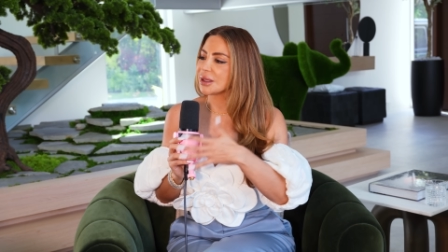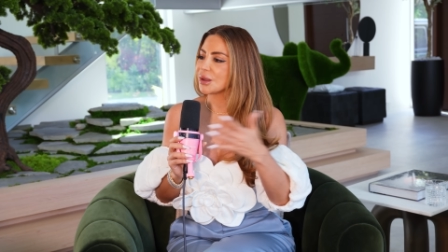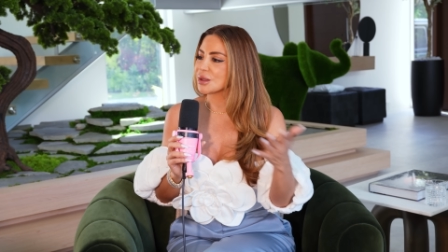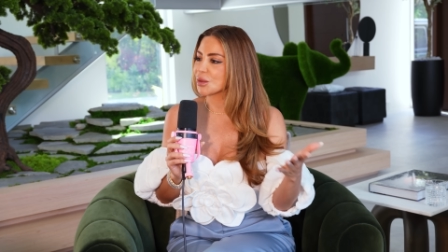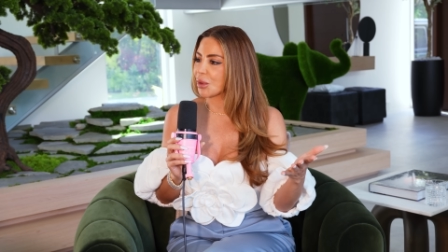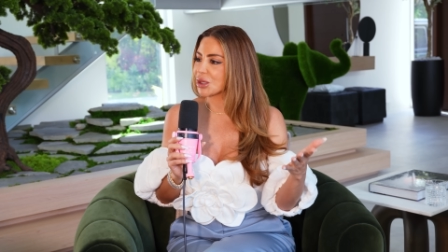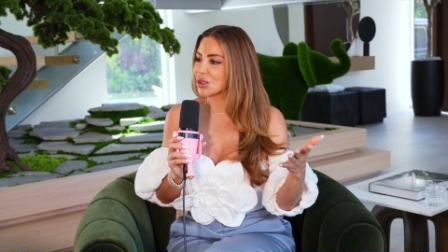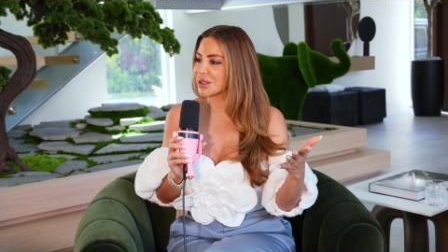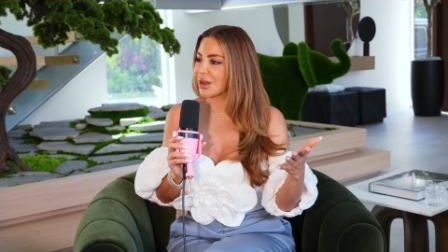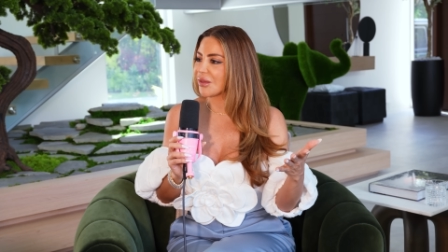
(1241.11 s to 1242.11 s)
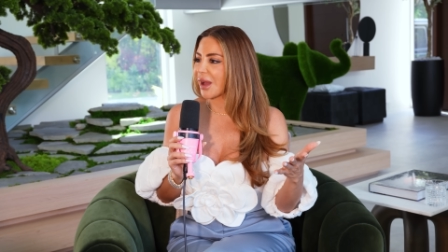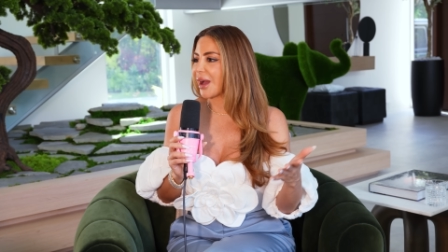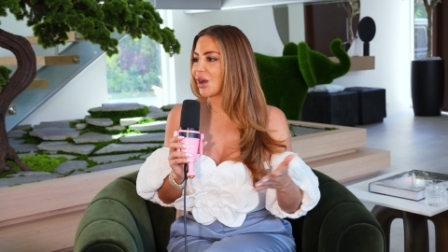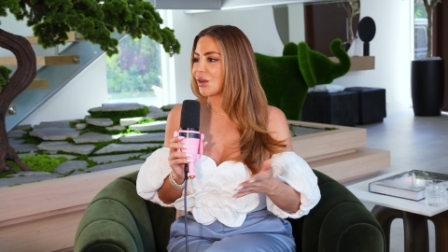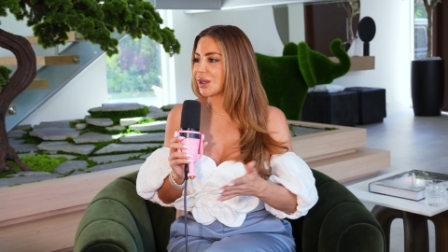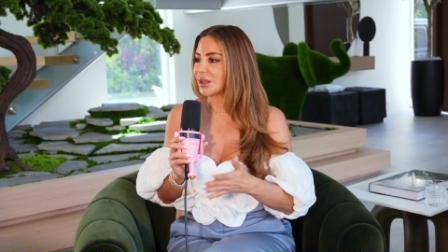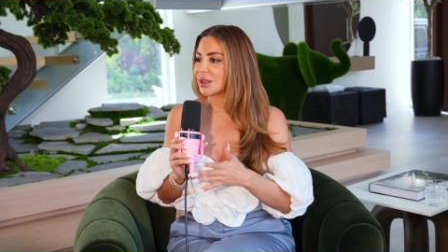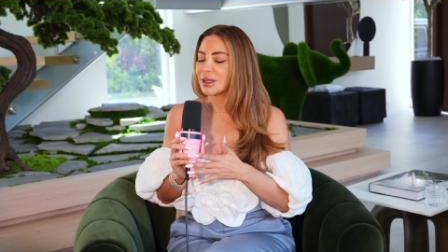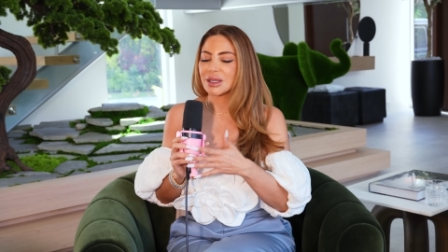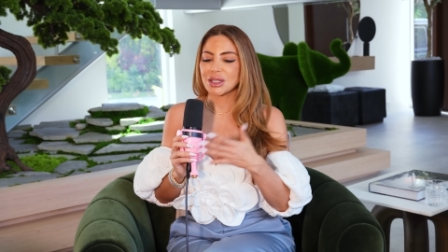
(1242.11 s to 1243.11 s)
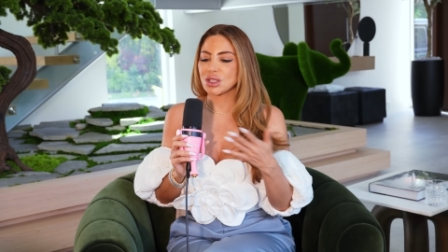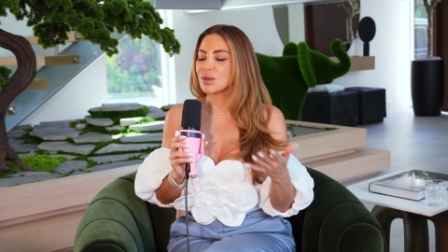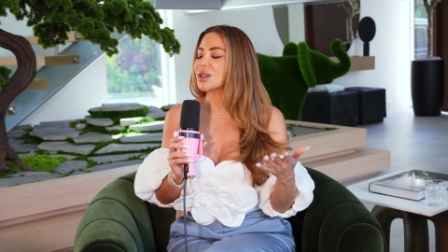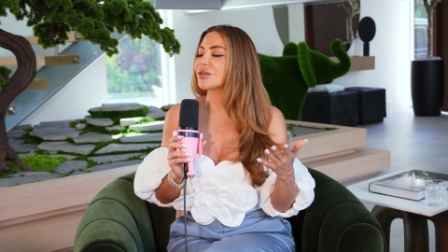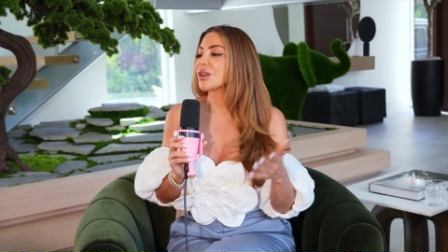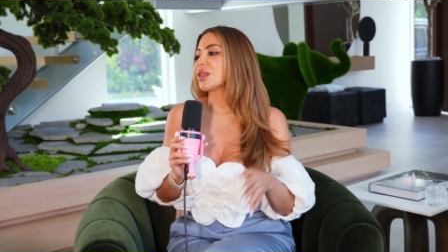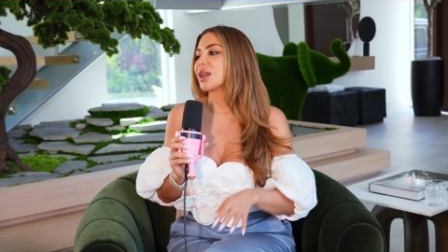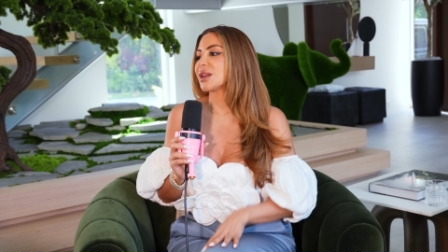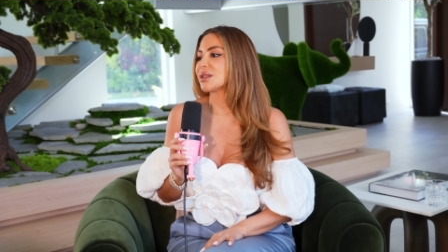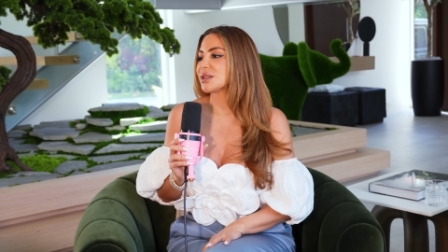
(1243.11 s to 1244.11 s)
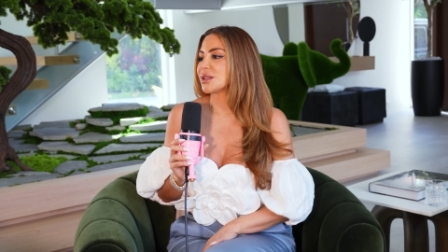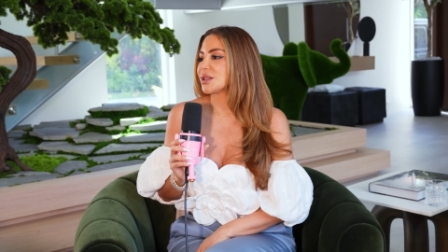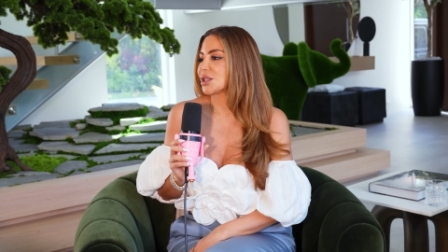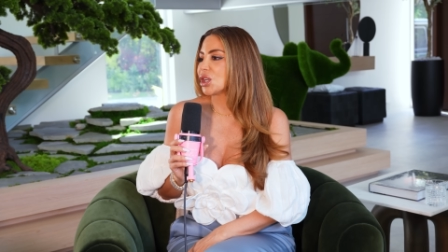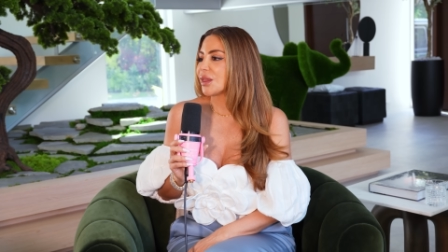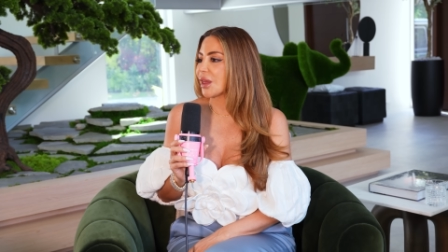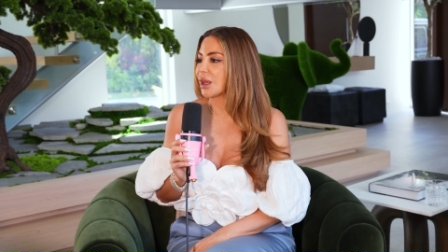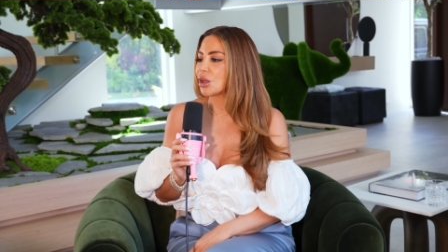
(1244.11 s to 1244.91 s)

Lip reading: spread yourself out and do different things, it's a good thing.